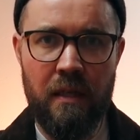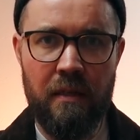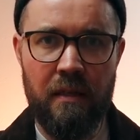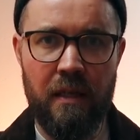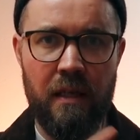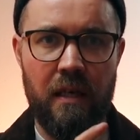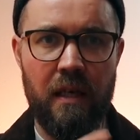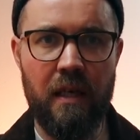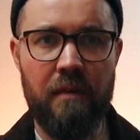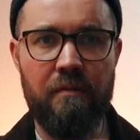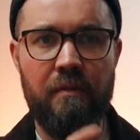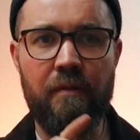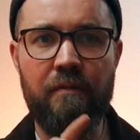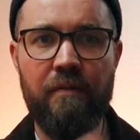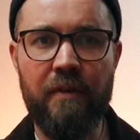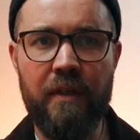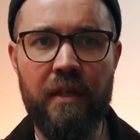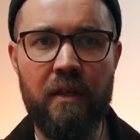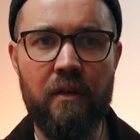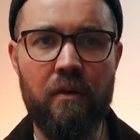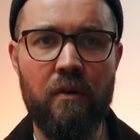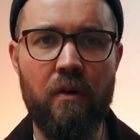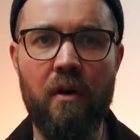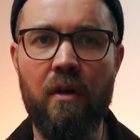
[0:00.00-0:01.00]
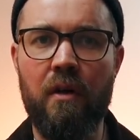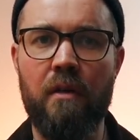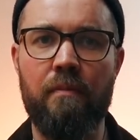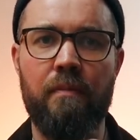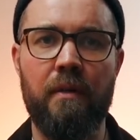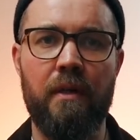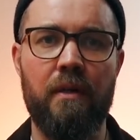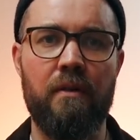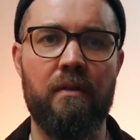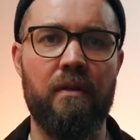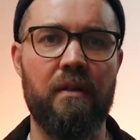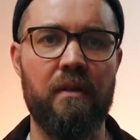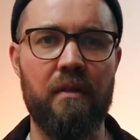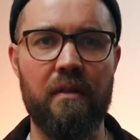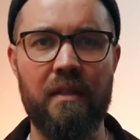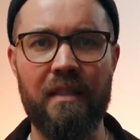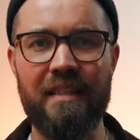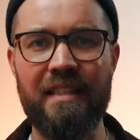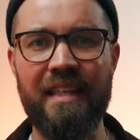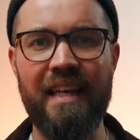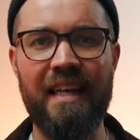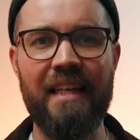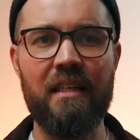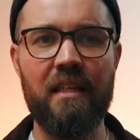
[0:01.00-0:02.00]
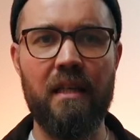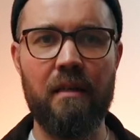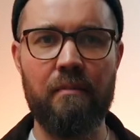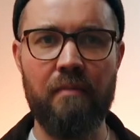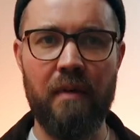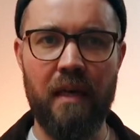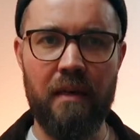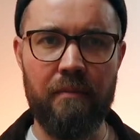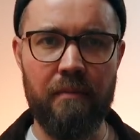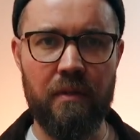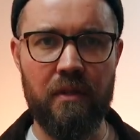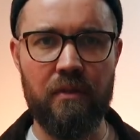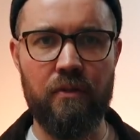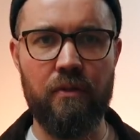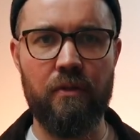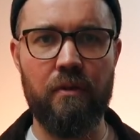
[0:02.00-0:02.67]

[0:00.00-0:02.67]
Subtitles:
then I have a video all about the 10 commandments